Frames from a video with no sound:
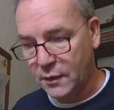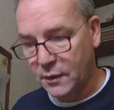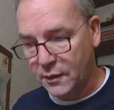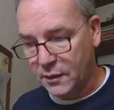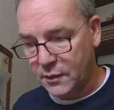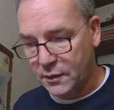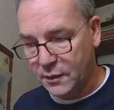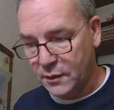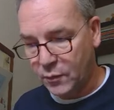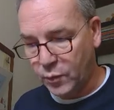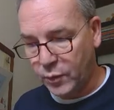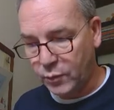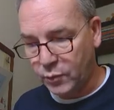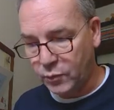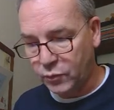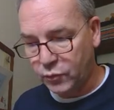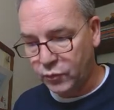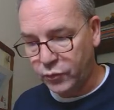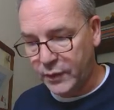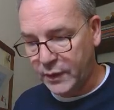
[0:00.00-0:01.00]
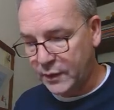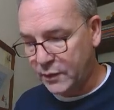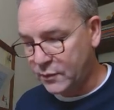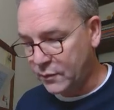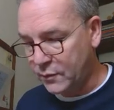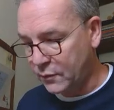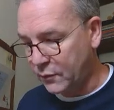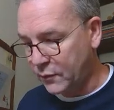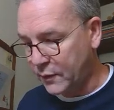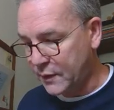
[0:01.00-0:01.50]
So we will
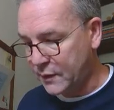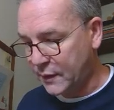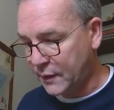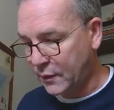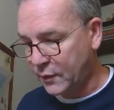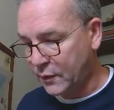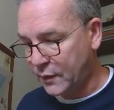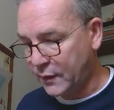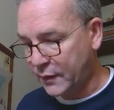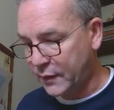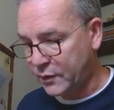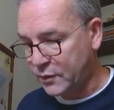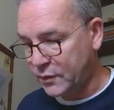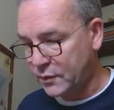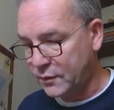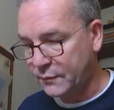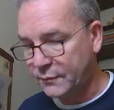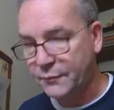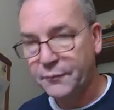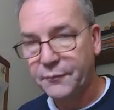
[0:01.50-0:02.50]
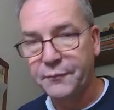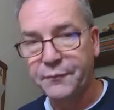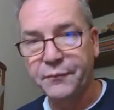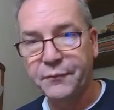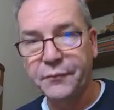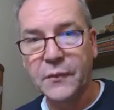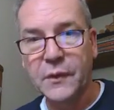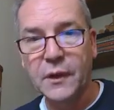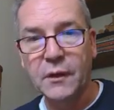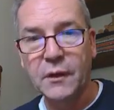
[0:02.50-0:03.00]
redo this calculation
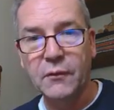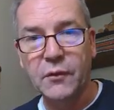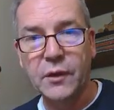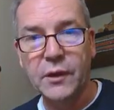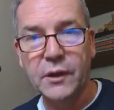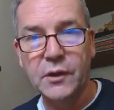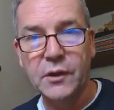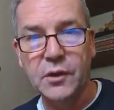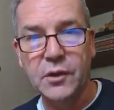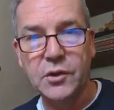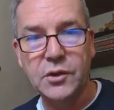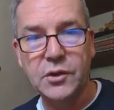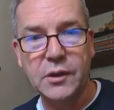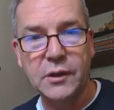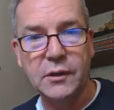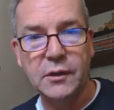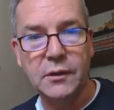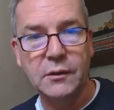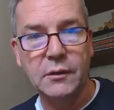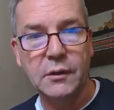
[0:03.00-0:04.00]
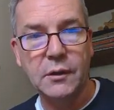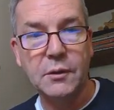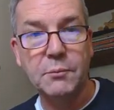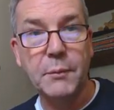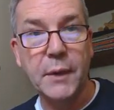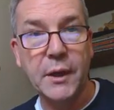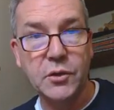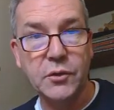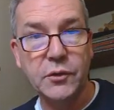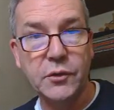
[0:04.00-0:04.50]
for the inertia and
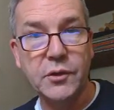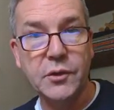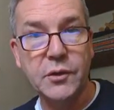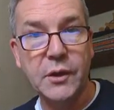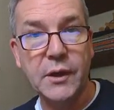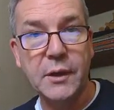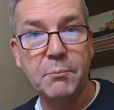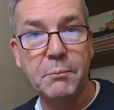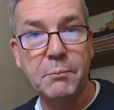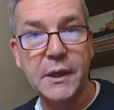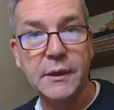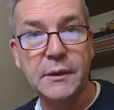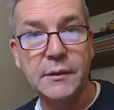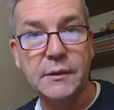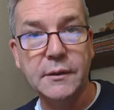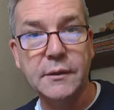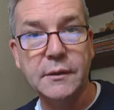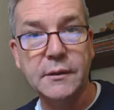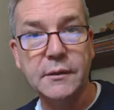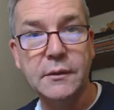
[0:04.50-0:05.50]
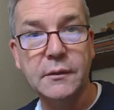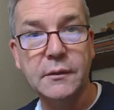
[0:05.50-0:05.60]
make sure it's done in meters,